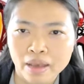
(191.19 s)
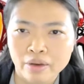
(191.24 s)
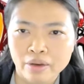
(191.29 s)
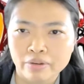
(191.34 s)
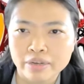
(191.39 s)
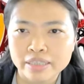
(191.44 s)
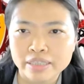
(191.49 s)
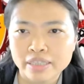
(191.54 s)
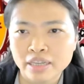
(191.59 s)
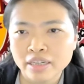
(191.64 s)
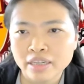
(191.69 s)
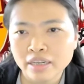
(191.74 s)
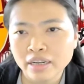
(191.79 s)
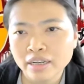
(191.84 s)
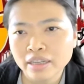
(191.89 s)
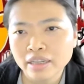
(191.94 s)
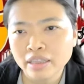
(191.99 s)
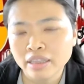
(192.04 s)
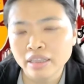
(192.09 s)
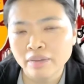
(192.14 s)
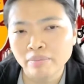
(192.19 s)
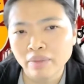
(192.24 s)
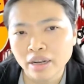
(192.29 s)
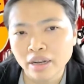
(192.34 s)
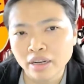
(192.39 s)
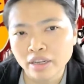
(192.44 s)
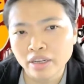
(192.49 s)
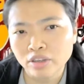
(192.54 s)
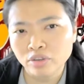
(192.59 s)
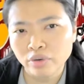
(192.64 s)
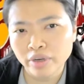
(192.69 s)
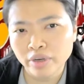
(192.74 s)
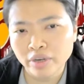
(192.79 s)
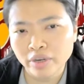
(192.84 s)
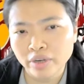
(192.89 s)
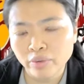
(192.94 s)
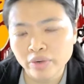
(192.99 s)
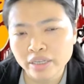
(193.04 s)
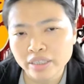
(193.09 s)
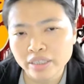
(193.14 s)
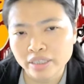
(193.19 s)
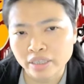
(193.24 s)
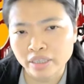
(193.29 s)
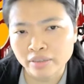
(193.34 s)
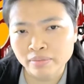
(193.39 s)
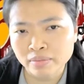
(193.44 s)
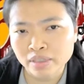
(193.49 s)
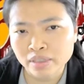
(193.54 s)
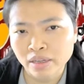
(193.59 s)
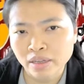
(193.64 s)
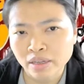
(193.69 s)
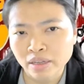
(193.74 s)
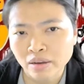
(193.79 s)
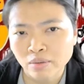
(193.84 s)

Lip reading: Recently, the military regimes